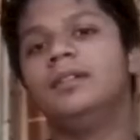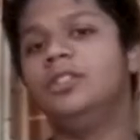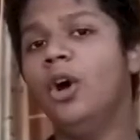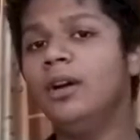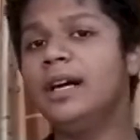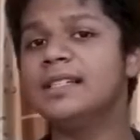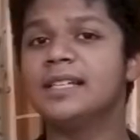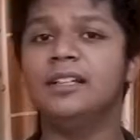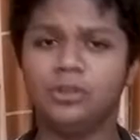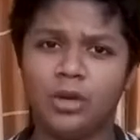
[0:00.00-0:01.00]
Long
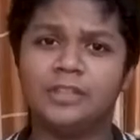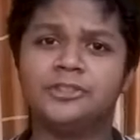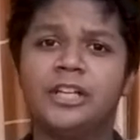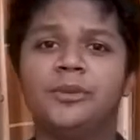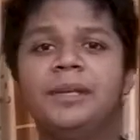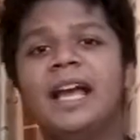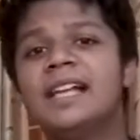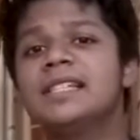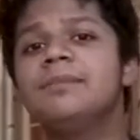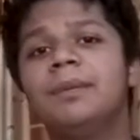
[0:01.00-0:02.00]
answer, though I'll try to be
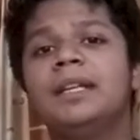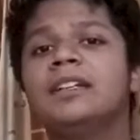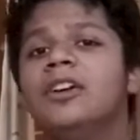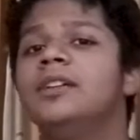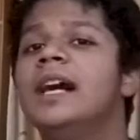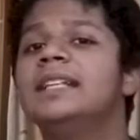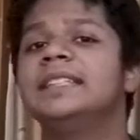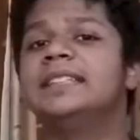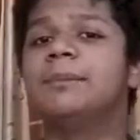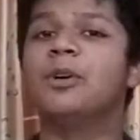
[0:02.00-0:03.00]
as simple and concise
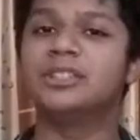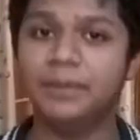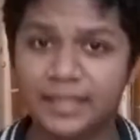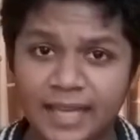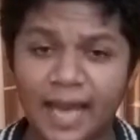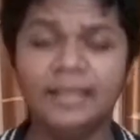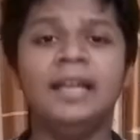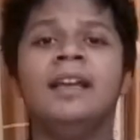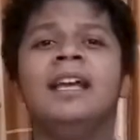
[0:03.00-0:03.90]
as I possibly can.